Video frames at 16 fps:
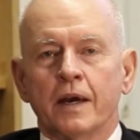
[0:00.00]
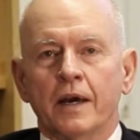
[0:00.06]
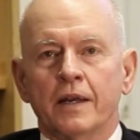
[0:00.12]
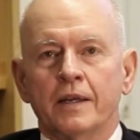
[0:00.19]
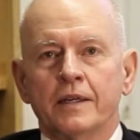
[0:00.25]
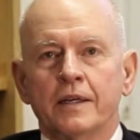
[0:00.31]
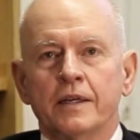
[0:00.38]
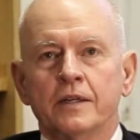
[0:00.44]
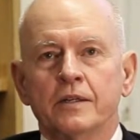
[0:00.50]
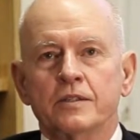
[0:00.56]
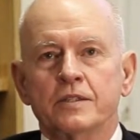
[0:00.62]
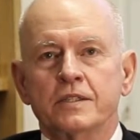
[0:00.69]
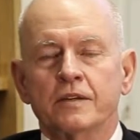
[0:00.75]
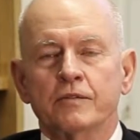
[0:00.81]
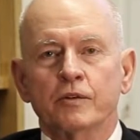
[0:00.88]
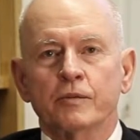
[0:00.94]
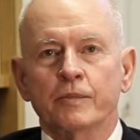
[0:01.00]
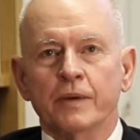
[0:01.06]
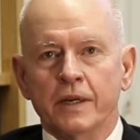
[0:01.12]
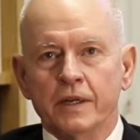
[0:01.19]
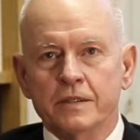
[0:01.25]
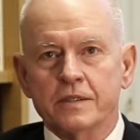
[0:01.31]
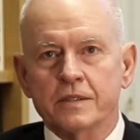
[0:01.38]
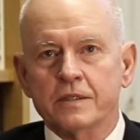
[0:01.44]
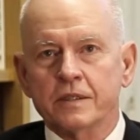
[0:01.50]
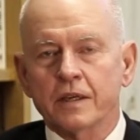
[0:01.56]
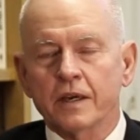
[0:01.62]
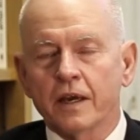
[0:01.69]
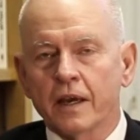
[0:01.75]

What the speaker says: And here, civil means